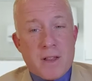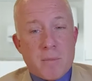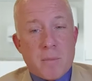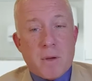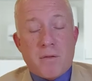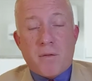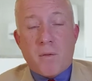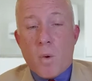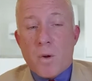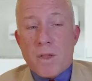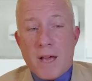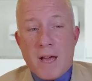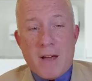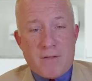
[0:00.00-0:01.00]
them before
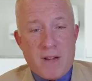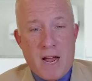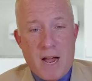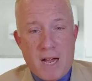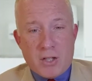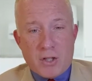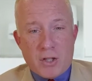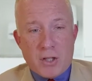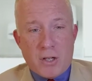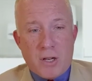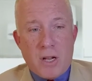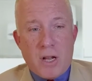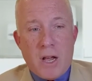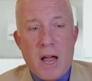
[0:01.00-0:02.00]
they have NASH,
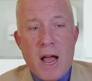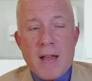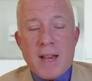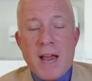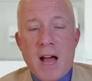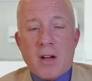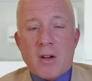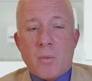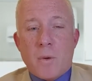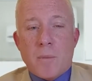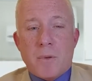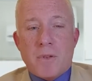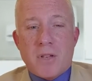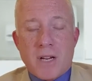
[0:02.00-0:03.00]
and how can we
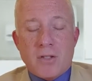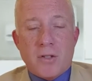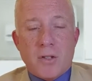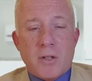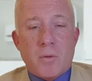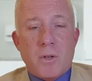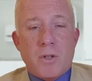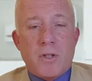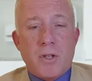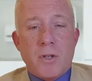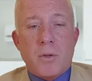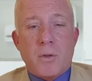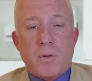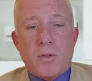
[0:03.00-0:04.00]
potentially
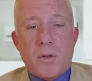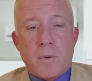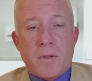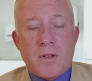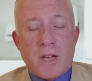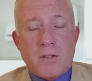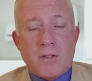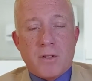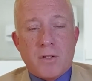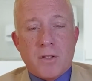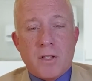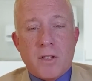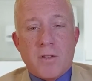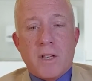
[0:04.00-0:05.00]
reduce the potential
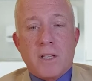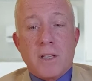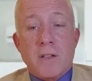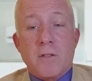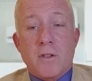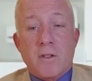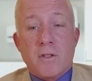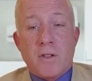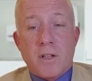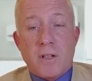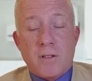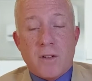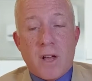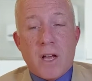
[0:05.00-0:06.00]
significant liver
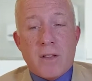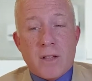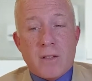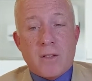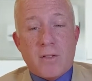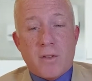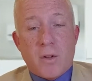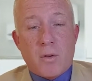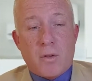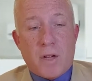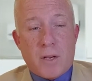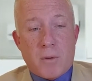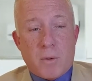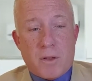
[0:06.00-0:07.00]
disease that's
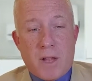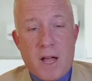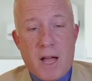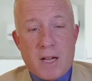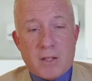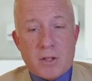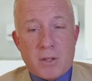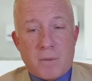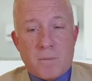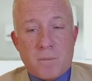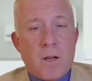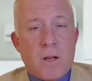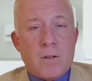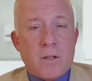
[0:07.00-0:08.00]
associated with NASH.
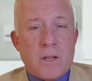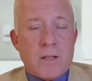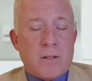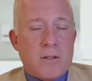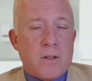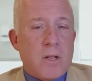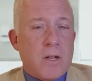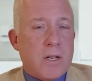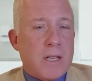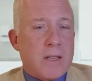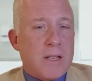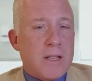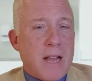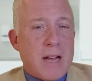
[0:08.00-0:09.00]
So let's look at
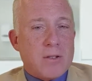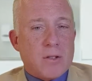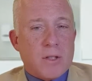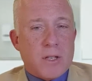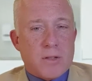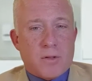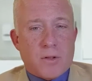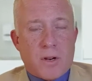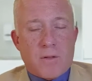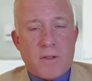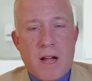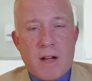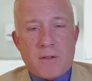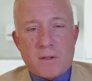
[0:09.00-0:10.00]
the natural history of
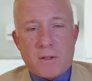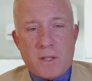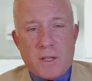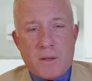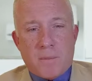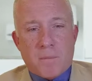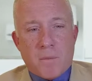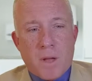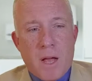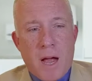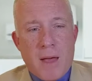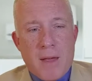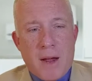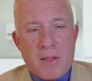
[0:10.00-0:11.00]
NAFLD.
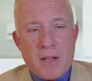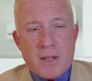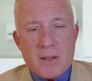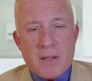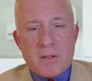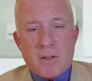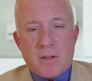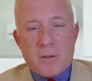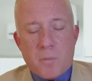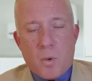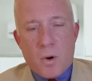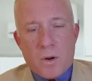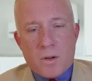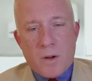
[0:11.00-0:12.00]
And I think this is
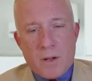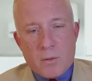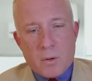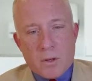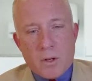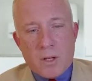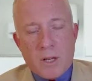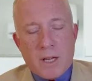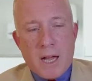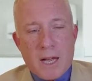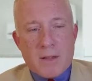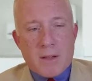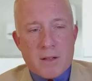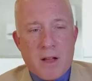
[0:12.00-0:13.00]
important as we're looking
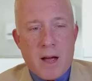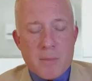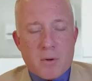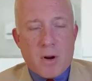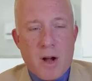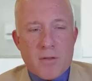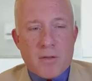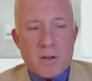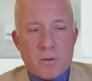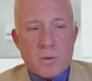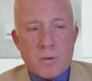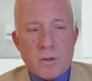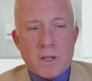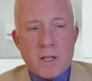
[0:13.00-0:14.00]
at the top graphics,
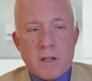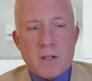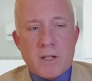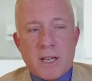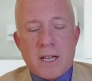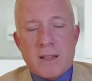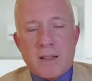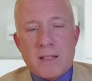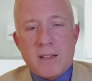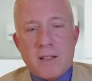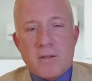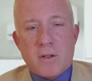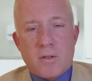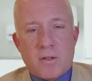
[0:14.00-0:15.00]
we're really looking at the
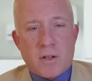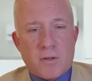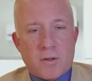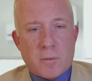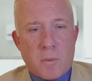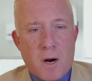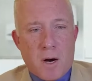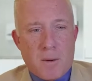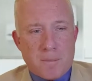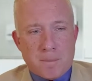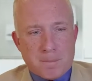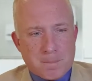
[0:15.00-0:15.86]
liver-centric part.